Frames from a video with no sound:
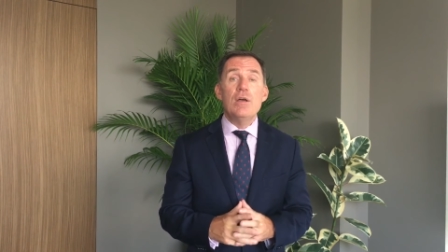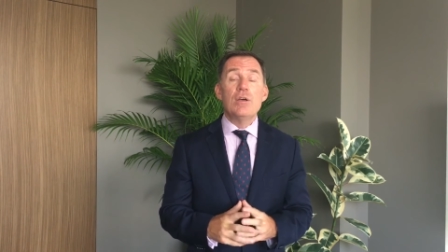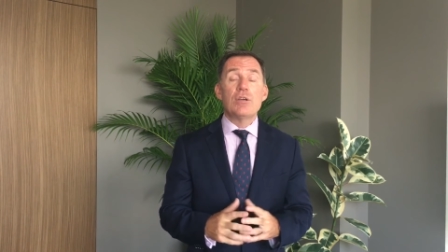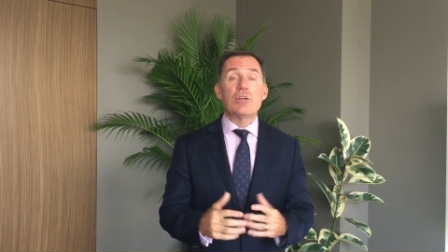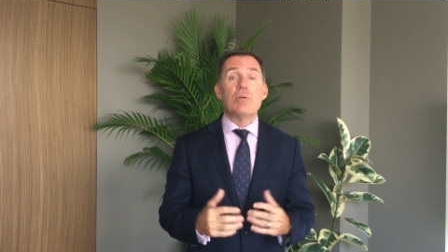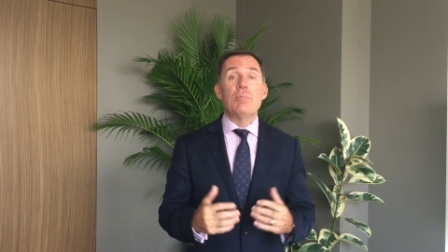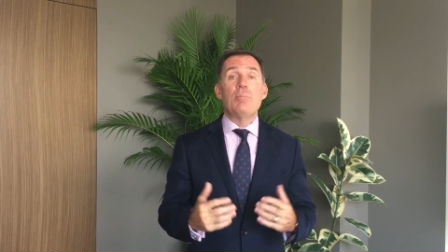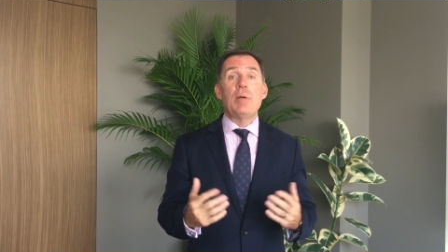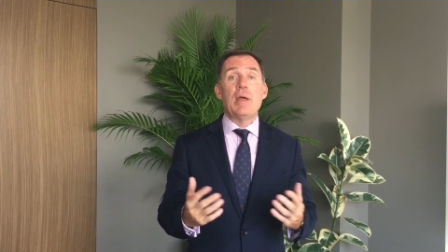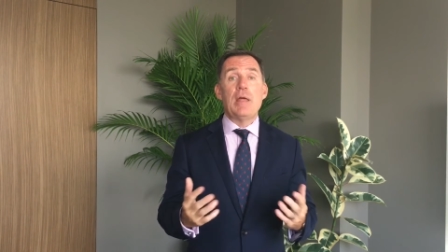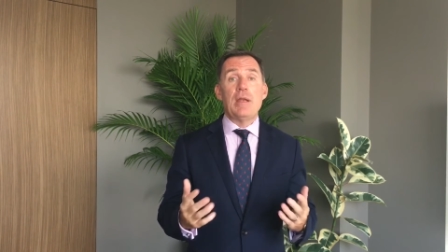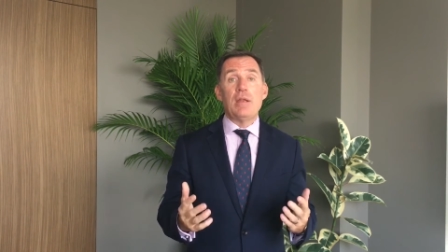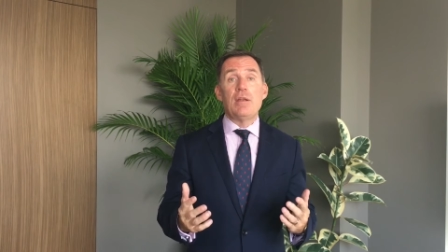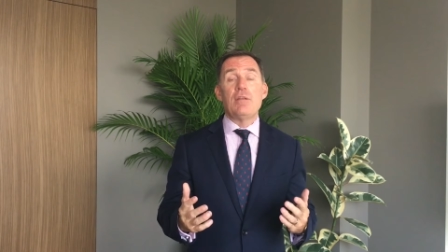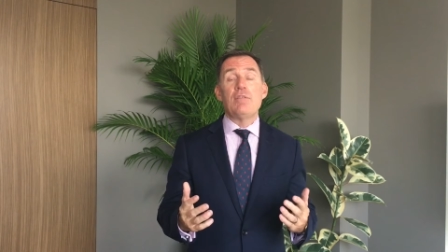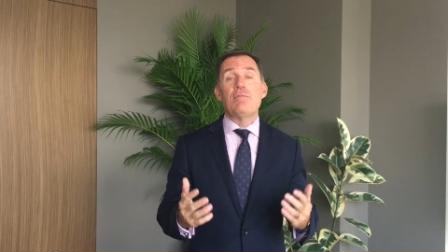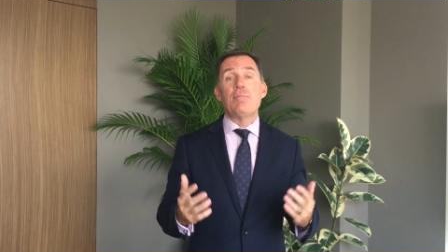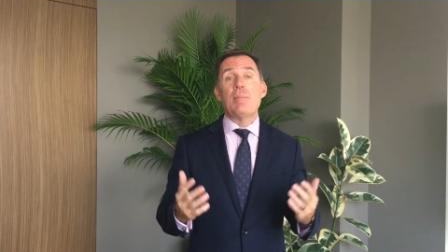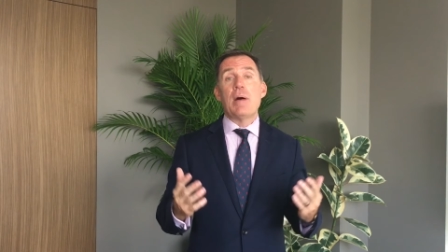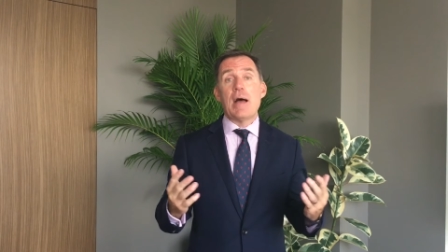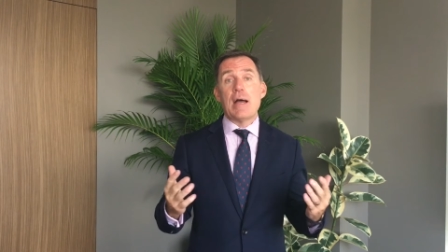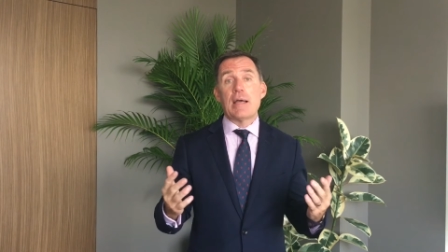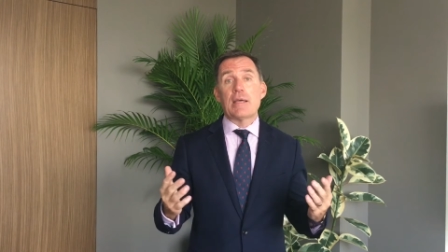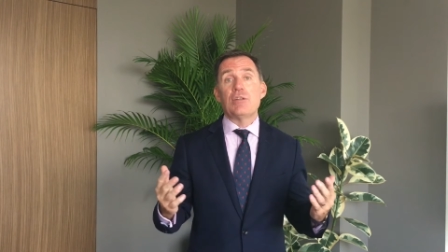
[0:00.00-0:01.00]
competitive
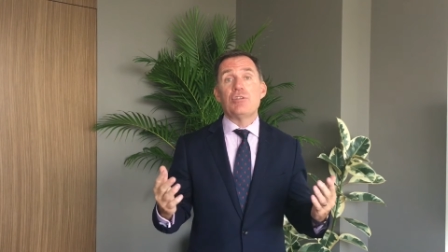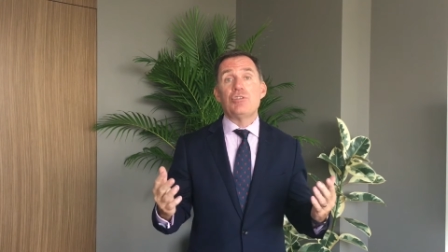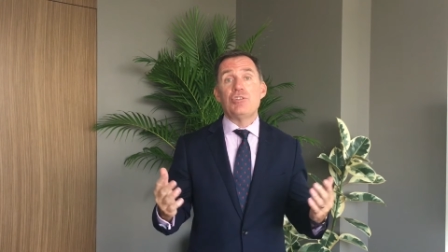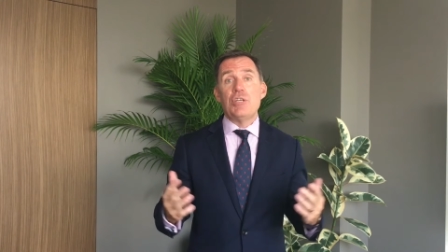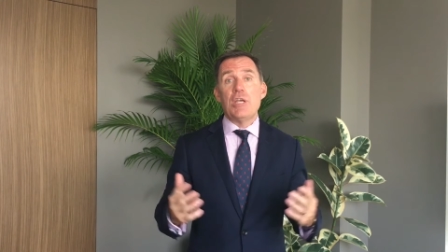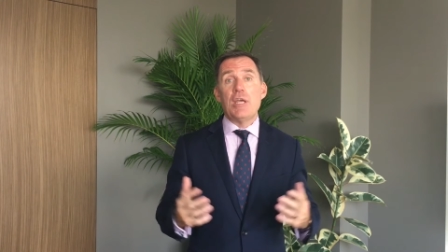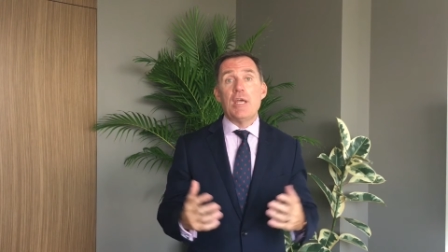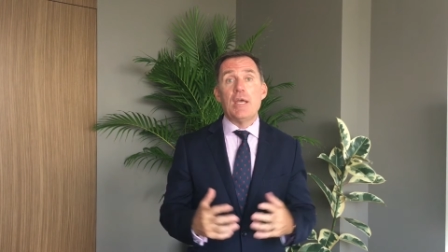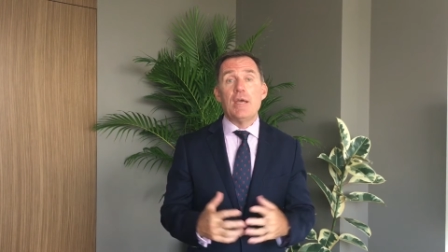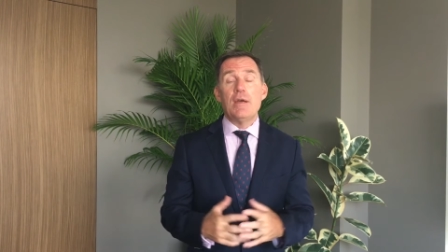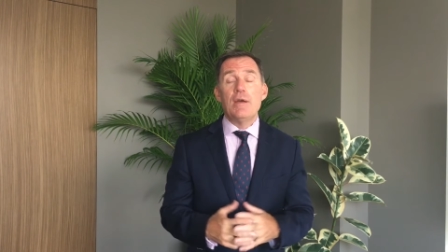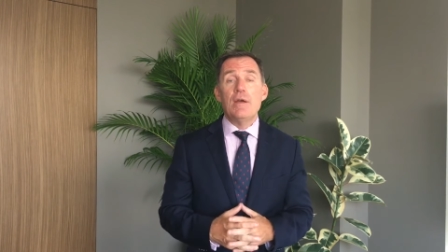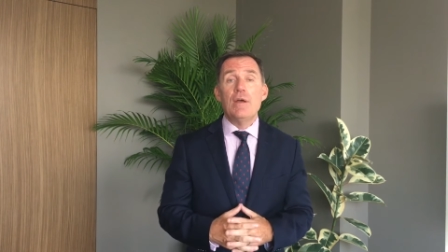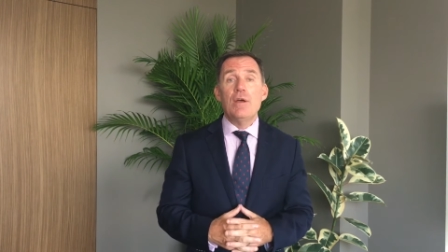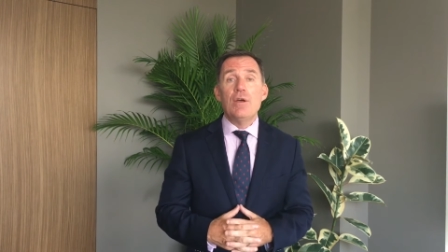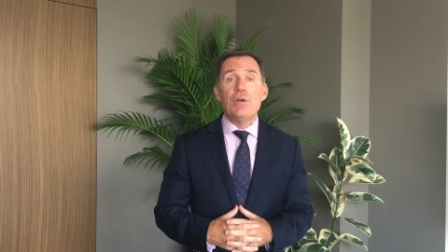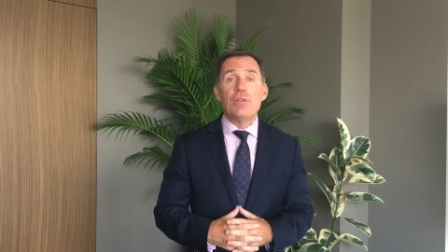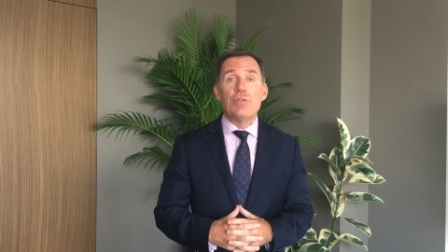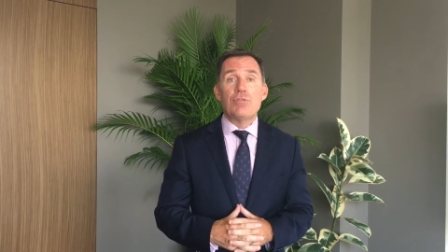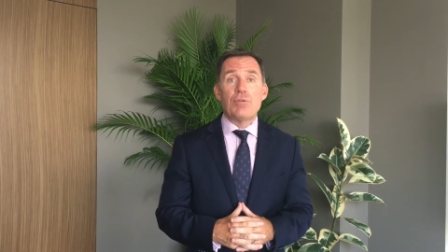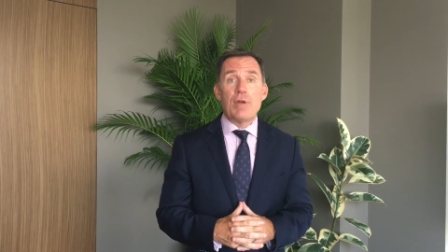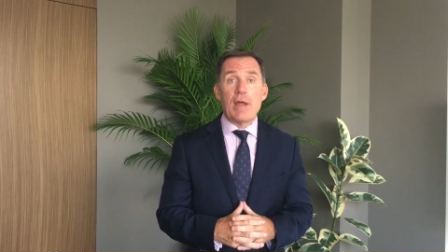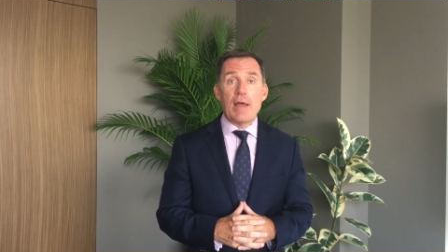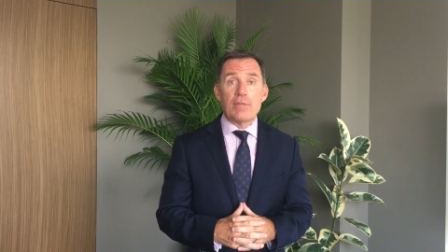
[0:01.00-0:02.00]
market share
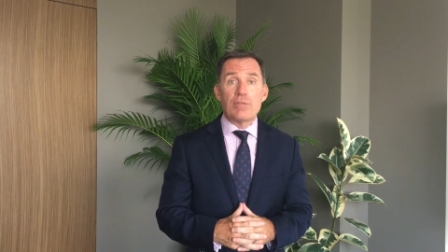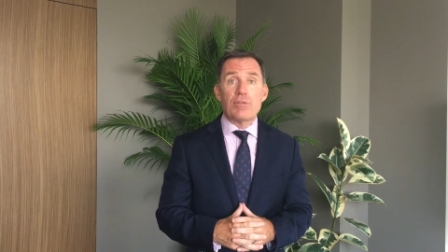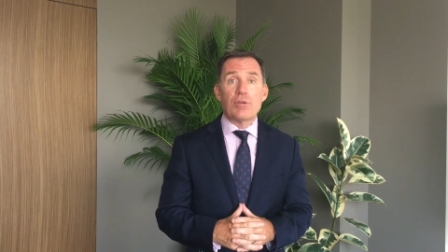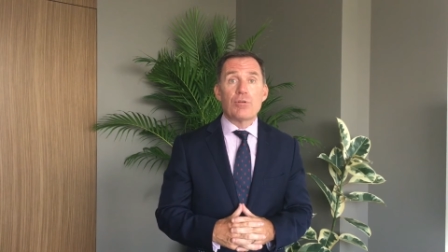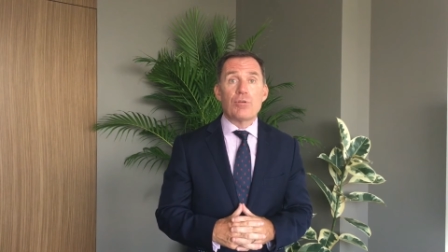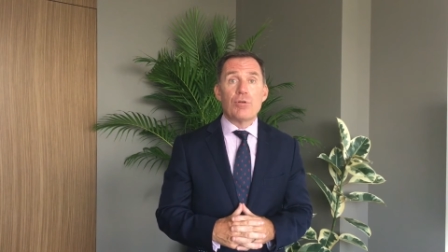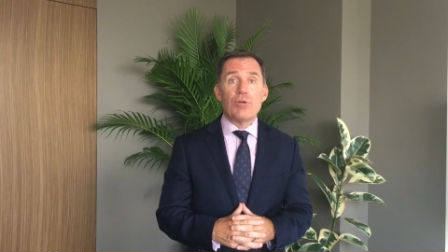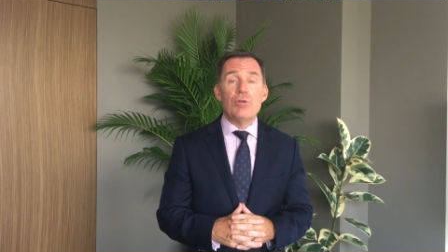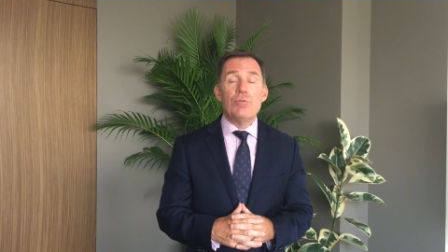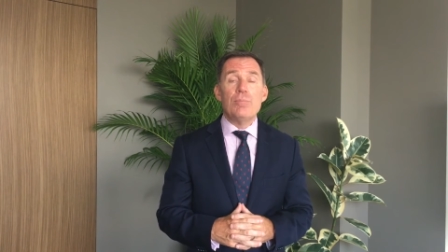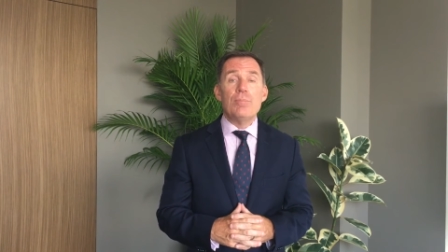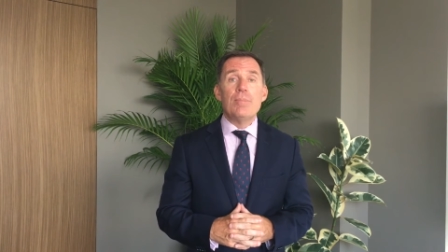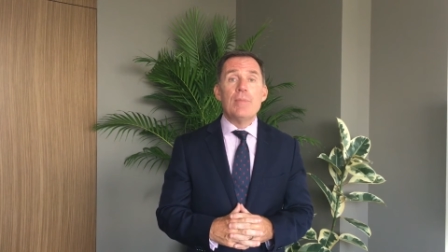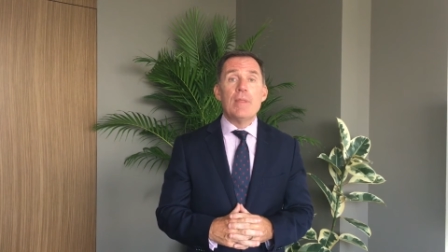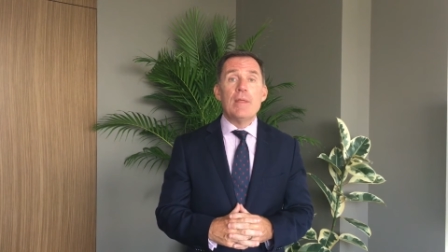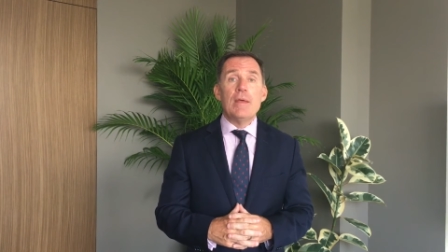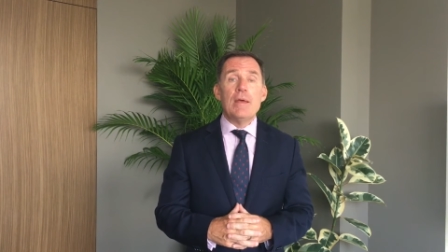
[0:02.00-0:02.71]
throughout the group.